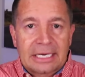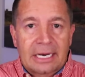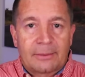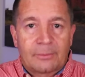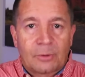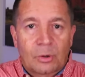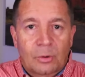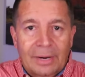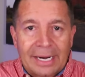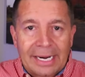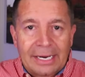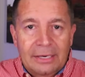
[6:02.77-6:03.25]

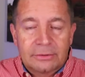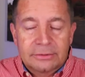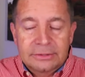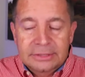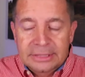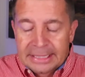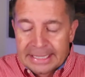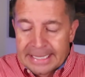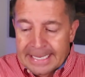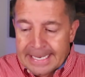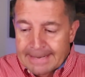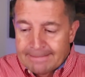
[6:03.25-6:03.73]
time
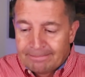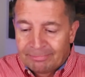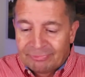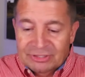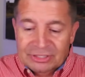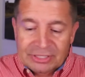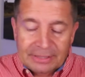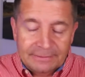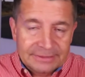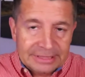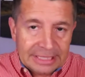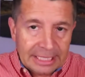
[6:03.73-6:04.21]
around.
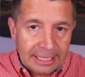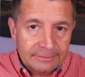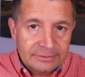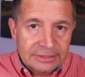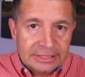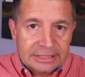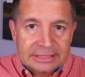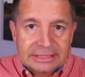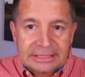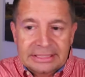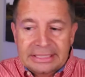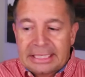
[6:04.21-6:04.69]

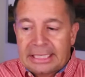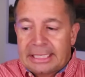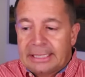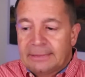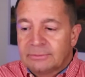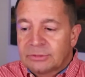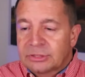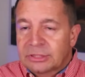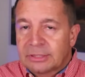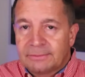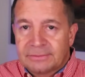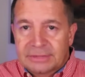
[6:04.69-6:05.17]
Sometimes it's
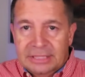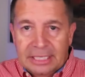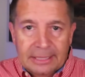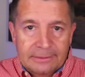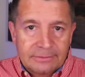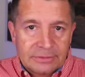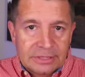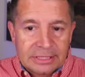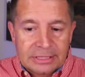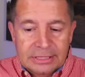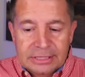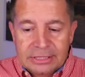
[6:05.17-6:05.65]
teams,
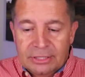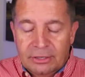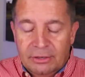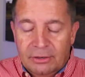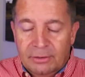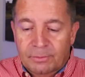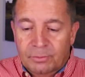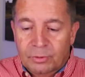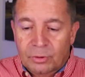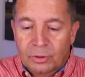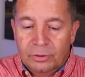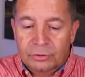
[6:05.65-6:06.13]
sometimes it's their
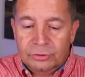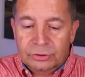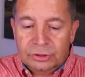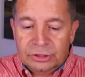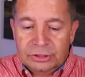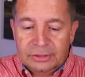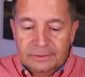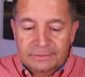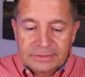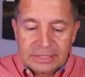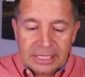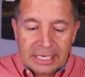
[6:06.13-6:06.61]
approach,
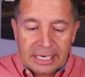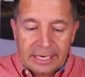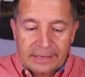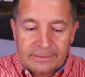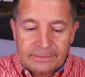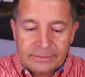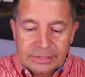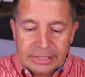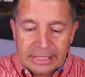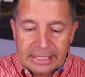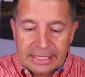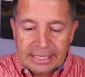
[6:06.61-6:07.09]

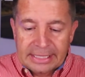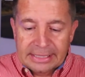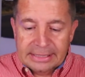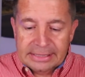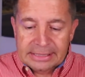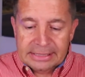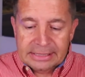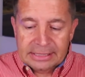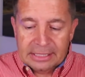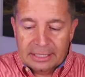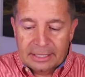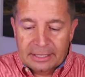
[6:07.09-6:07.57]
sometimes
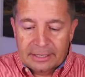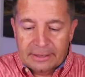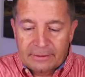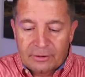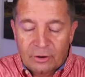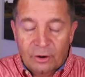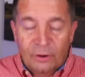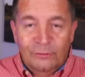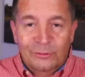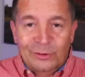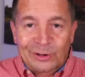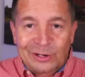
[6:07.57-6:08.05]
it's uh,
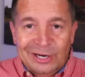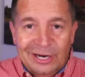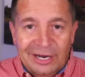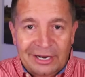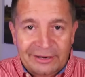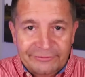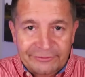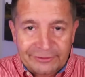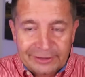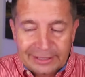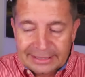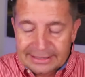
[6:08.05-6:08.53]

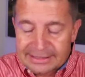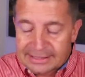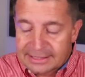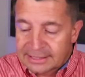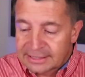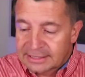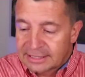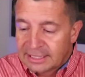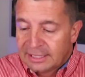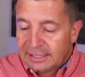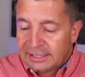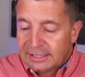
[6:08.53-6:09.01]

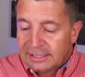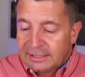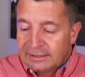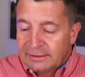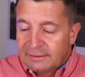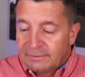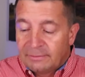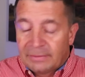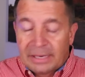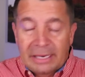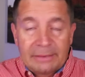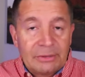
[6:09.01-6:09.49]
overconfidence,
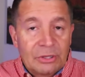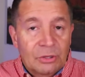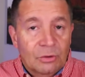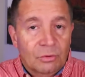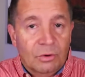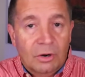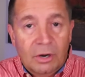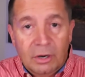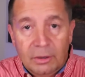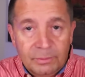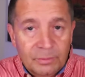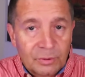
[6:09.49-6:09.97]
maybe the
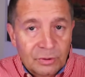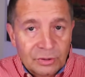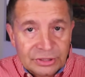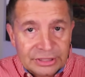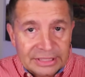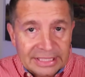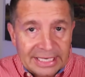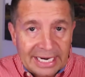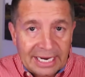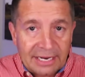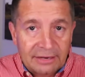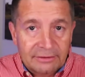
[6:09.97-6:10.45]
wrong
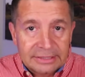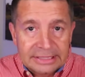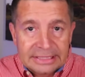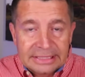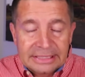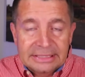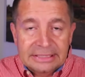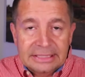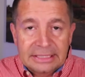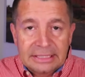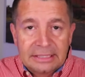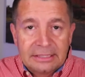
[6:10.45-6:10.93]

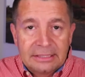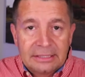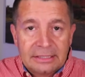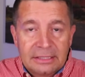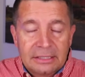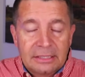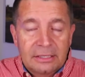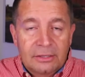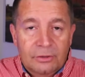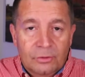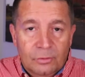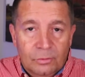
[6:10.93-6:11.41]
personalities
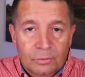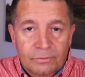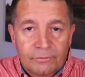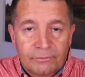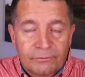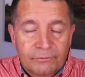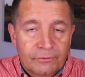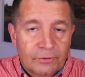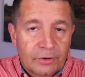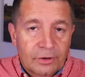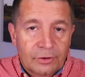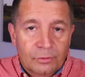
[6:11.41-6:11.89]
in the
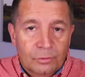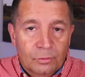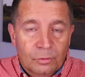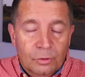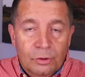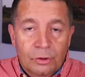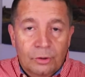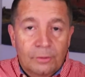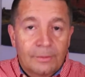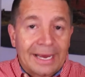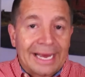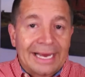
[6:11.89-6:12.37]
front of the
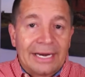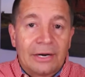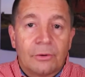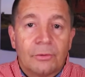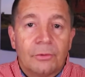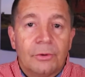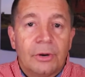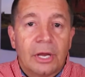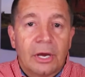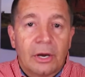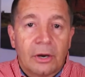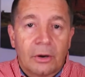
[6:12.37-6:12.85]
room. I
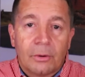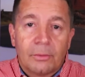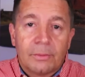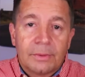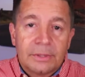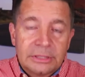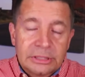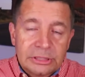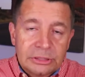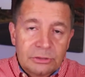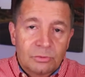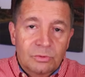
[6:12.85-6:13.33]
don't know,
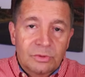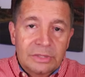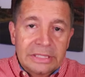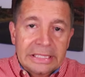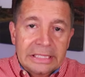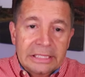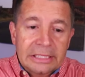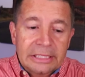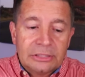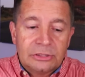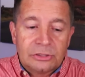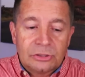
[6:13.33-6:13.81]
but you
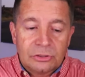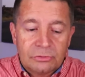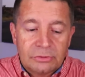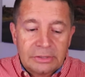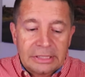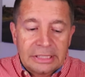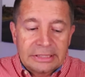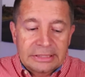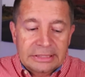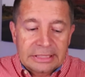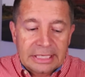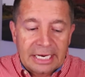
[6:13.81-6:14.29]
really do
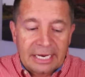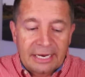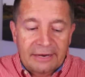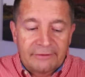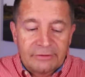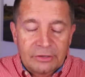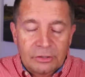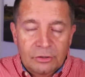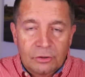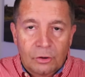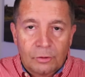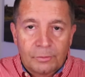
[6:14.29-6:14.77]
need to
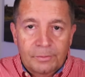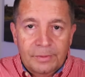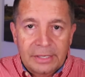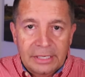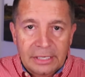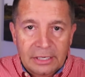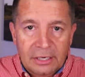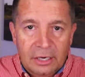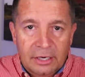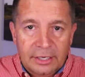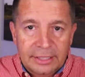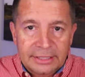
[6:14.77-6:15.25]
have an
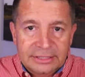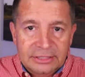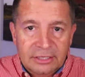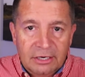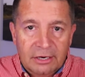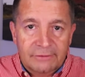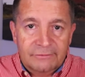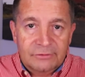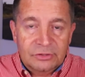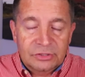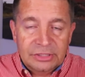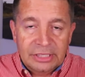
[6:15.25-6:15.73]
open and honest
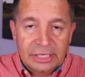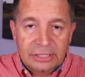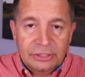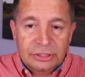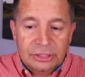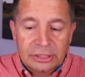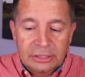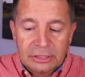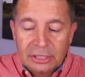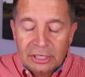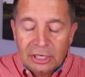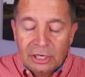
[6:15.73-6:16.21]

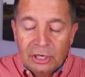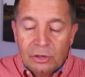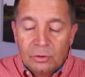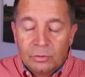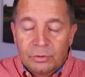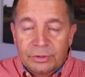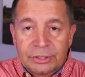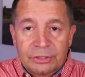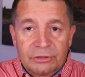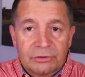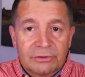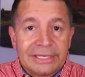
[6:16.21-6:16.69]
conversation
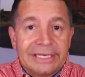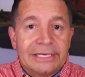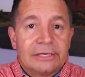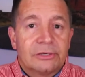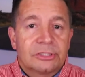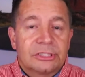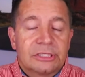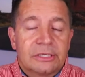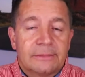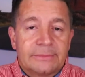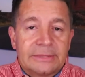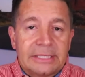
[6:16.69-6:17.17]
with your
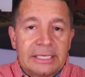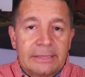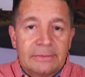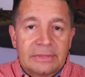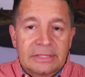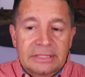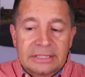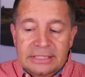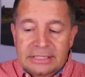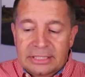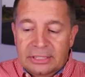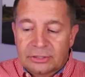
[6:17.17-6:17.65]
leadership team
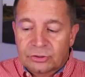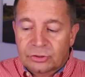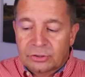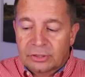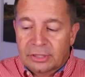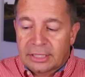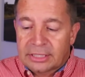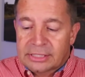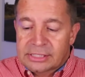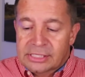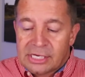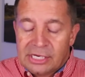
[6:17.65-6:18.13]
at the
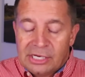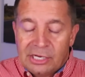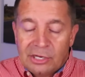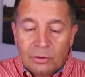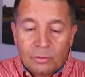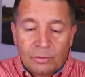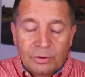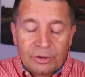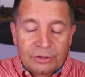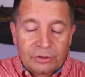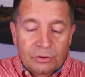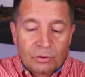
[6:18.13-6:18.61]
district,
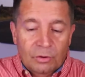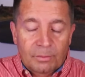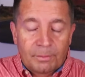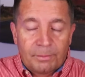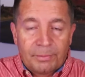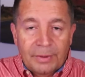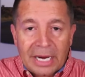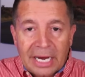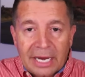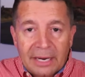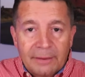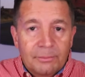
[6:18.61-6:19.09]
with your
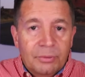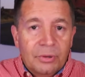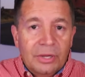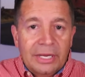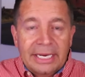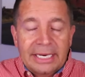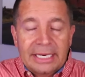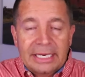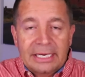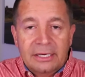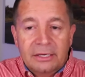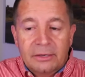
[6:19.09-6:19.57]
bond
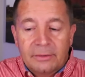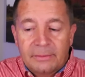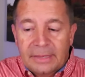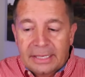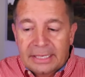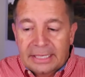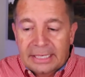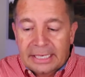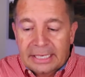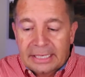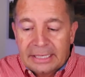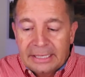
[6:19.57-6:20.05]
planning
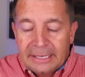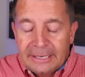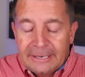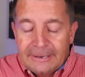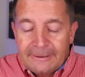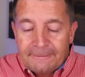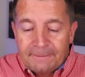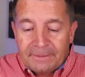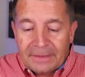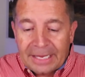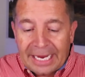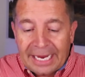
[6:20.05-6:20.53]
committee,
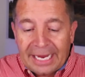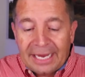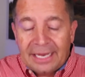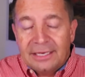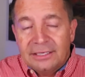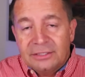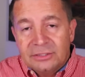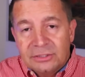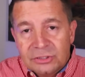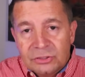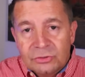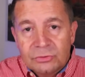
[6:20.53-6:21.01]

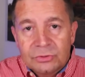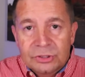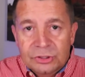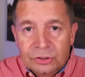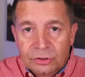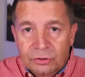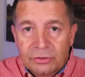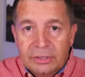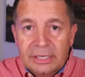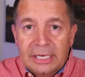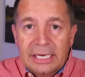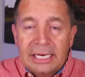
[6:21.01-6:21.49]
and to a
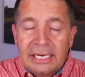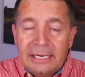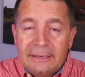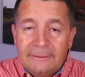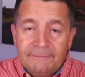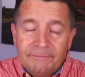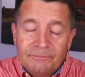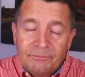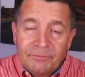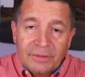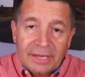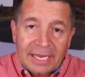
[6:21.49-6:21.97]

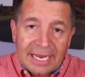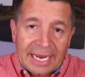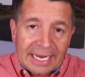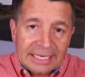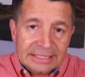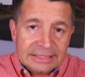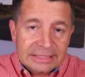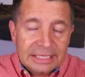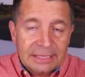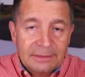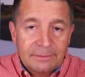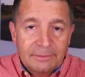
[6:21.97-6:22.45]
degree,
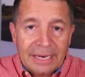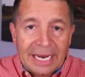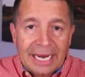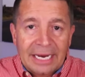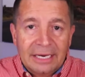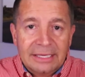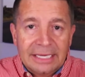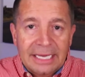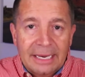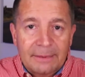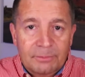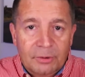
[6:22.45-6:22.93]
asking
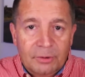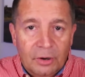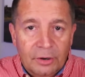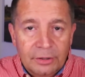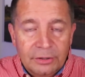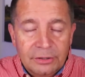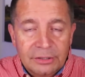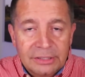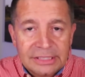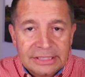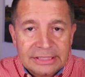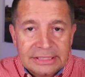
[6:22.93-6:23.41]
back that
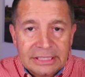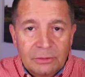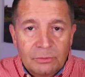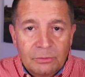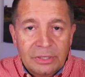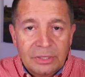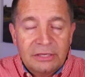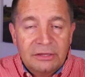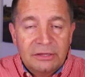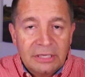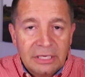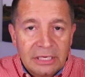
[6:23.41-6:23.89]
partner to say,
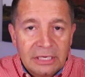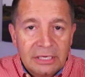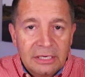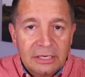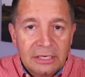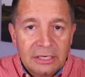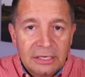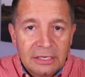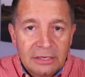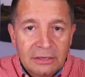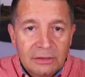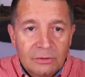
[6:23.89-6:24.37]
what do you
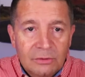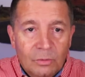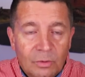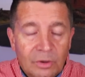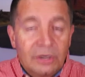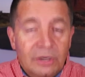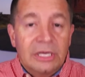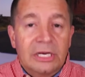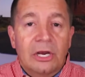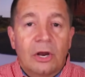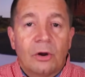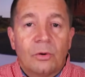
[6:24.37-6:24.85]
think?
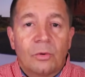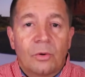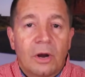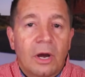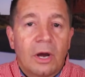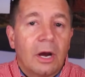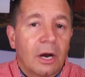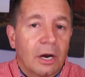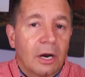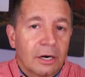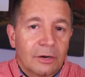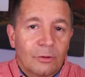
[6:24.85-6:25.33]
Where did it go
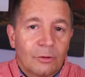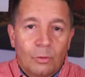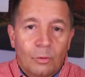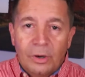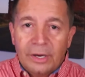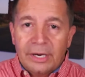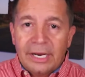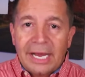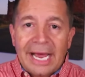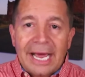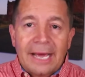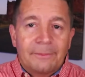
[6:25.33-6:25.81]
wrong?
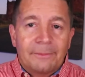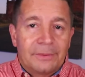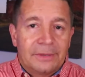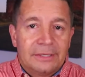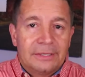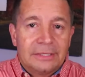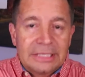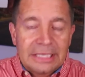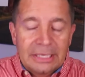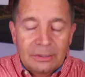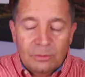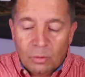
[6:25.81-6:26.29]
What
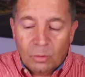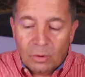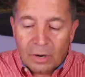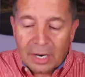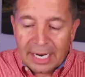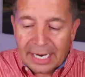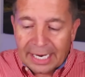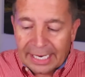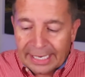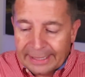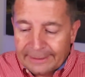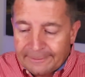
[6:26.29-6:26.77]
happened and
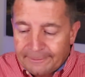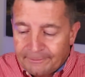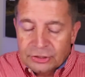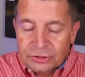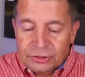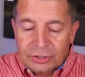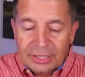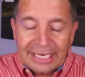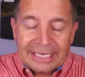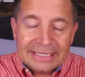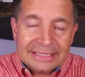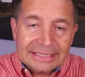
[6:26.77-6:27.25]
why?
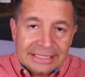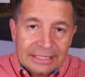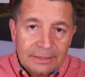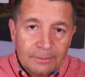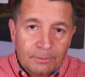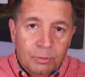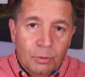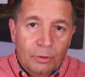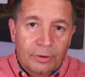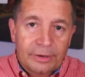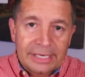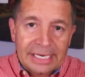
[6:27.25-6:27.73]
So that's an
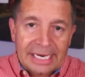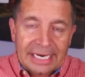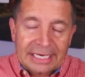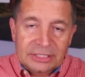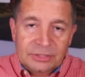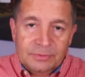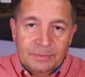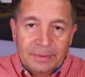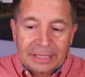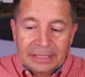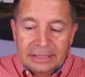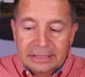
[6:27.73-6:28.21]
important
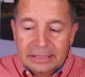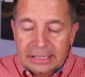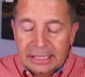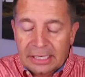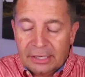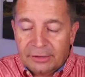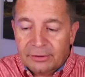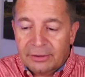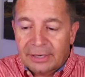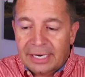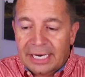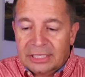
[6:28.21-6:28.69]
aspect.
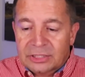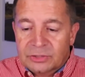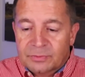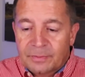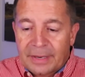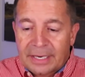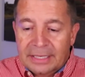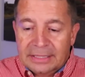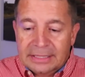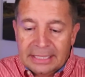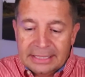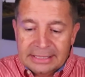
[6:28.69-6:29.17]
The other
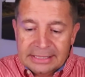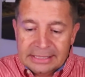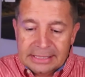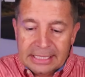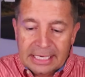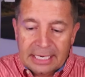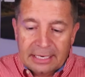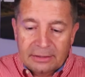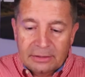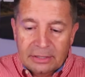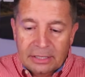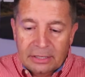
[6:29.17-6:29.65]
aspect I
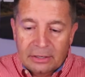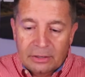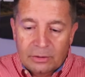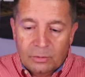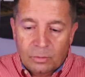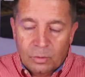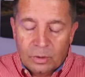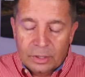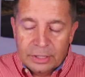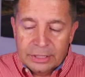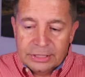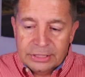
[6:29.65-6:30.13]
said uh,
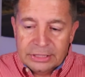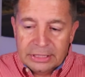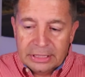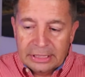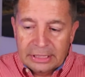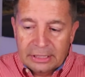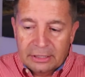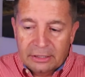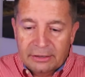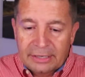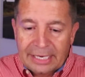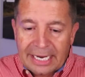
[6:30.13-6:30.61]
was,
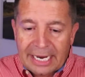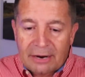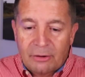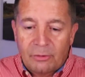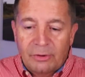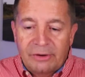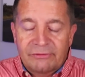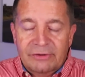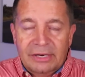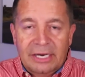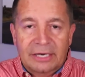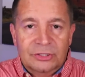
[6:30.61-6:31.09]
you know, now
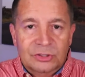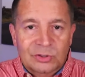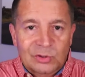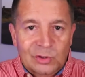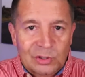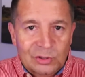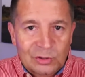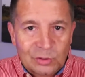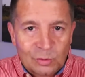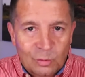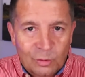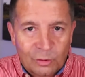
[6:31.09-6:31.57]
we've got to
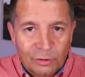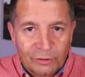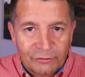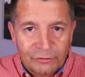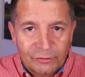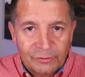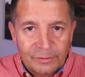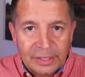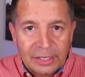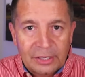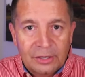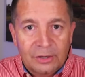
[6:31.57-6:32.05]
start the war
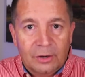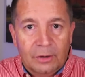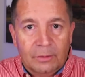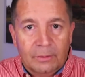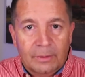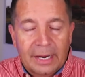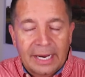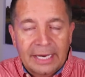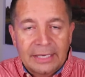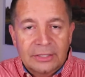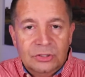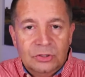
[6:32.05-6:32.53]
from here,
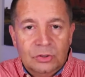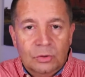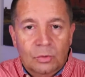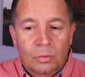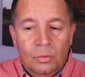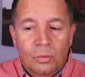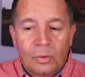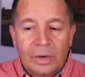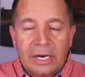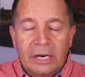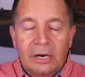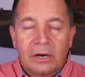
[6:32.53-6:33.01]
right? So
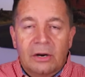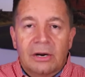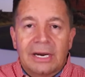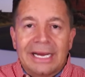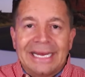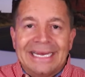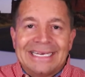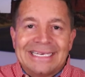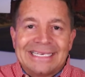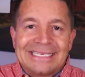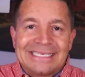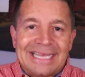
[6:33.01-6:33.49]
where
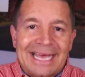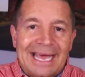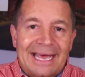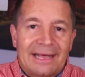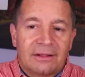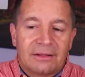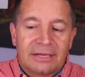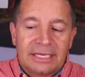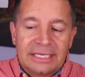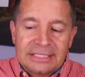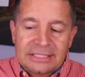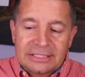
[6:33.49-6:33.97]
is
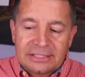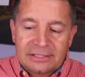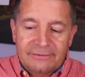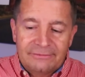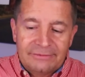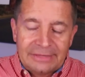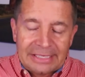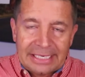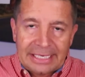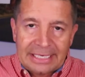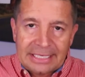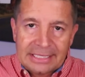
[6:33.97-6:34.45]
that list of
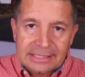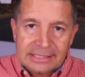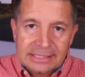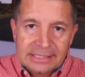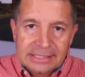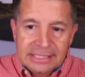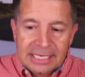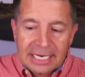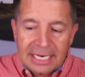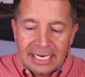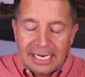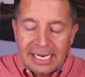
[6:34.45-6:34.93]

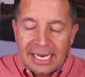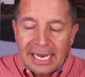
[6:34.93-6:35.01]
needs?